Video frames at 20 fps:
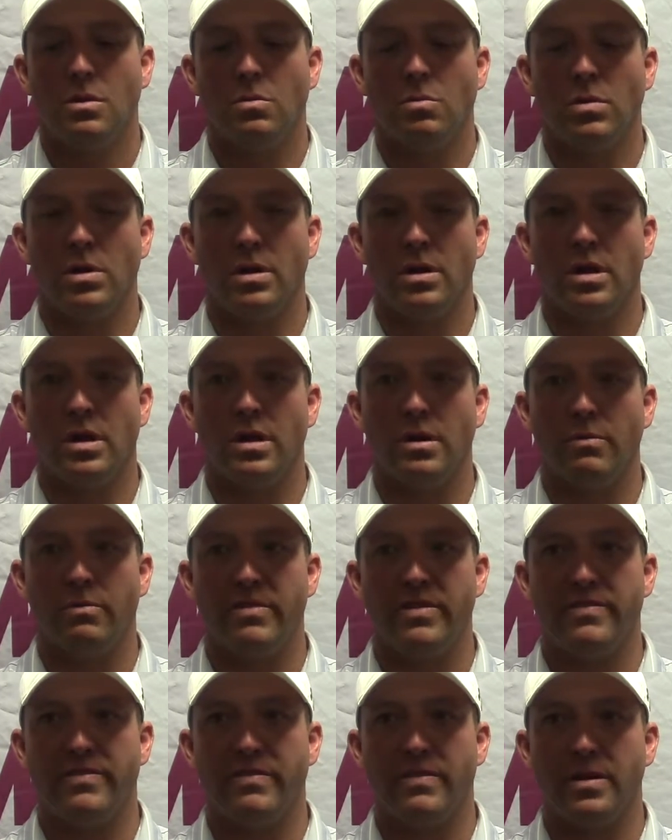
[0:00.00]
Well,
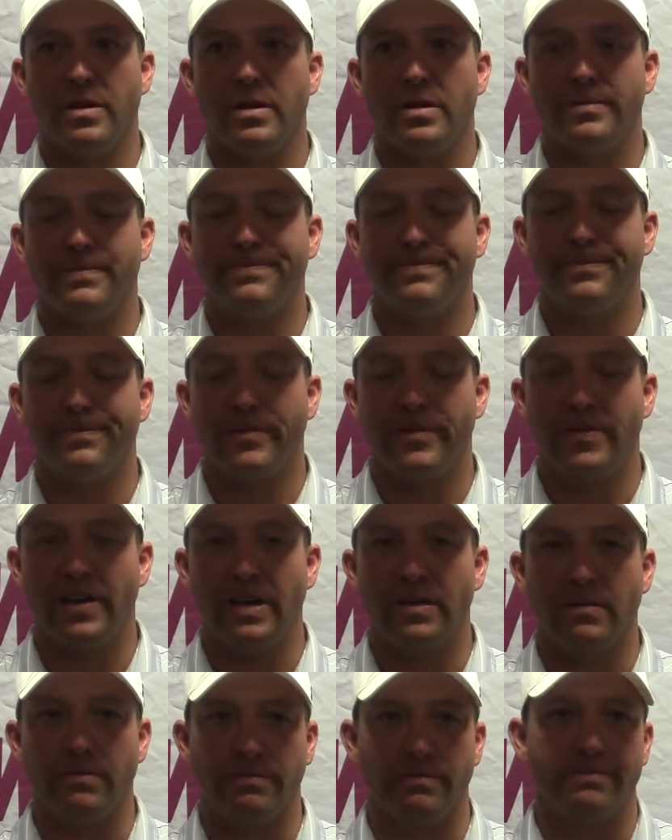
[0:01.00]
we've
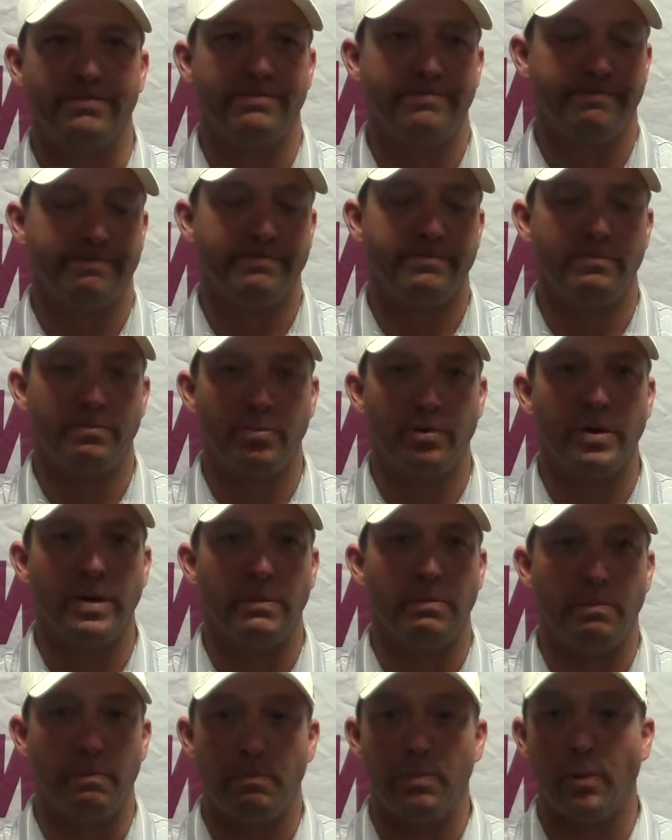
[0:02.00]
had a
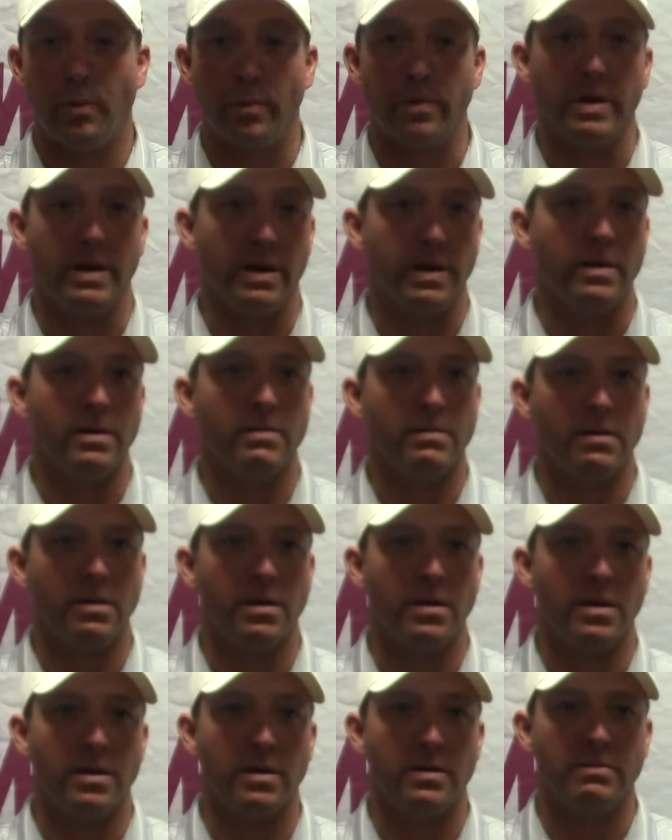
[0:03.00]
pretty poor year
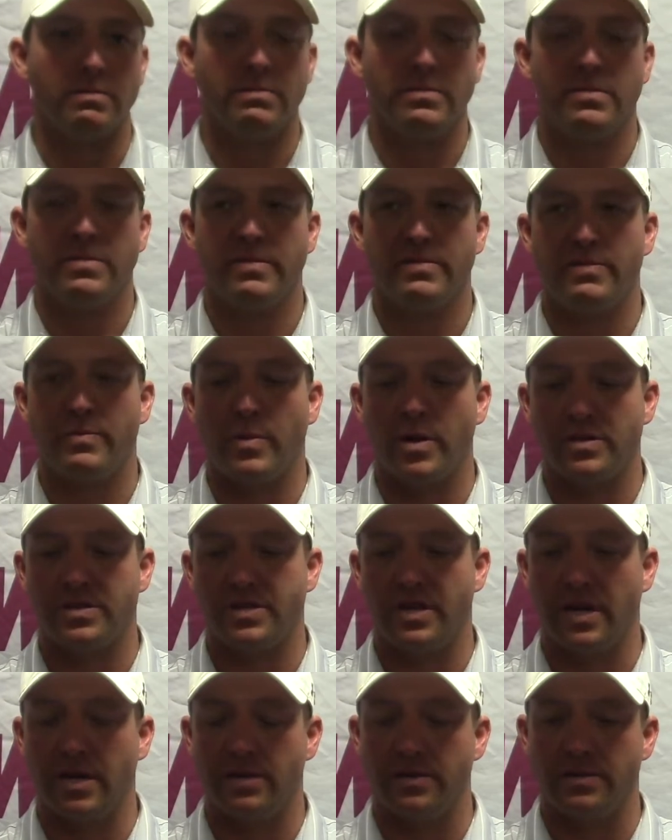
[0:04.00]
from our
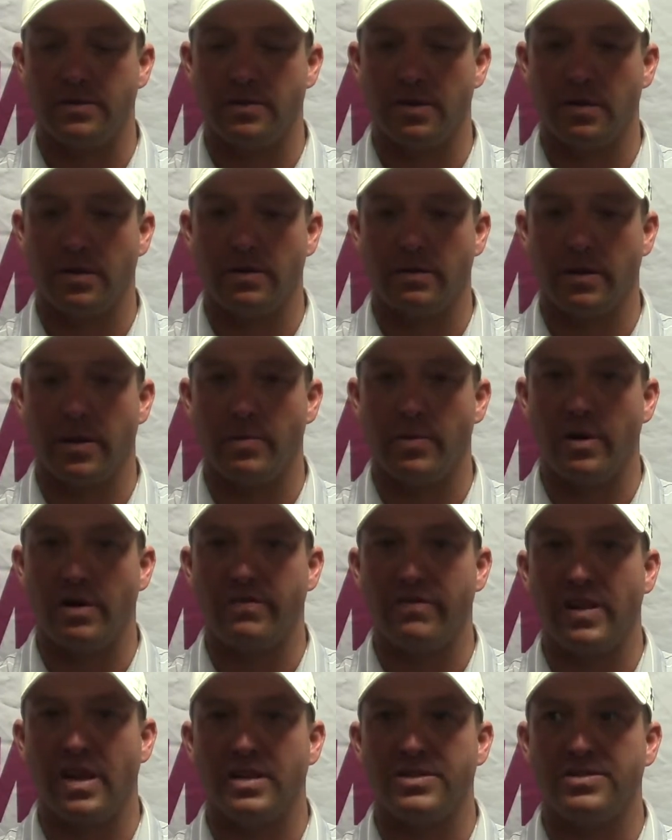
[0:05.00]
standards, coming
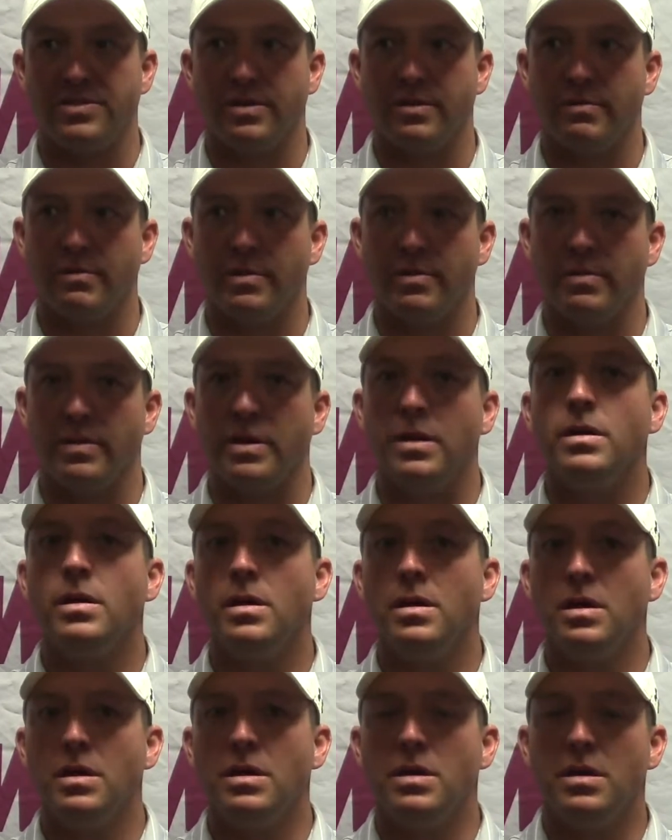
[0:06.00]
off last year where we
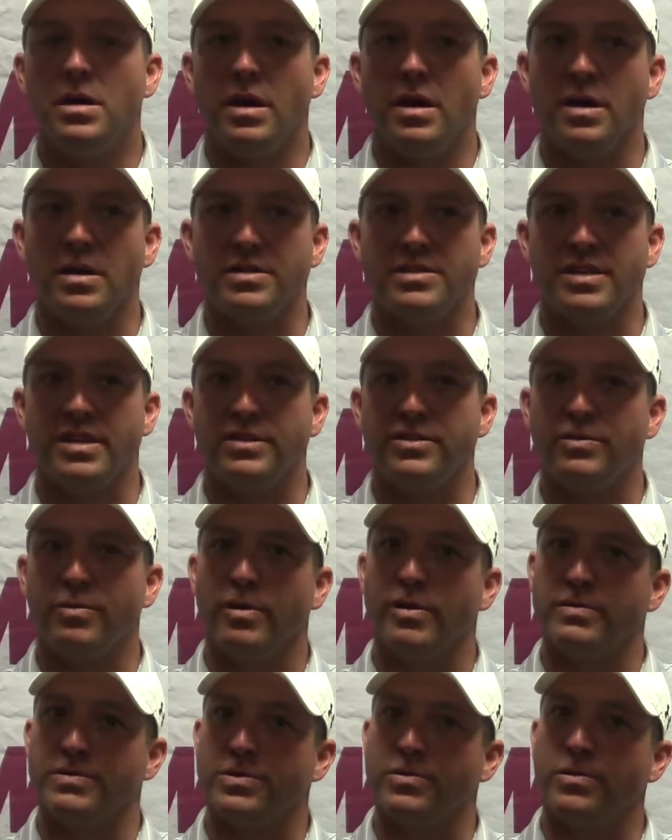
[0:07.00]
set
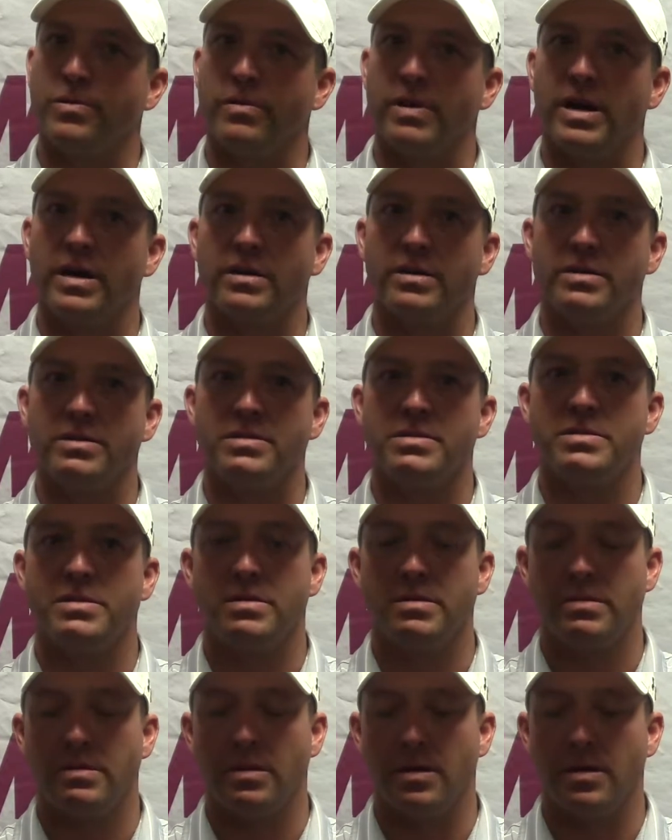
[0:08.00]
12 school records.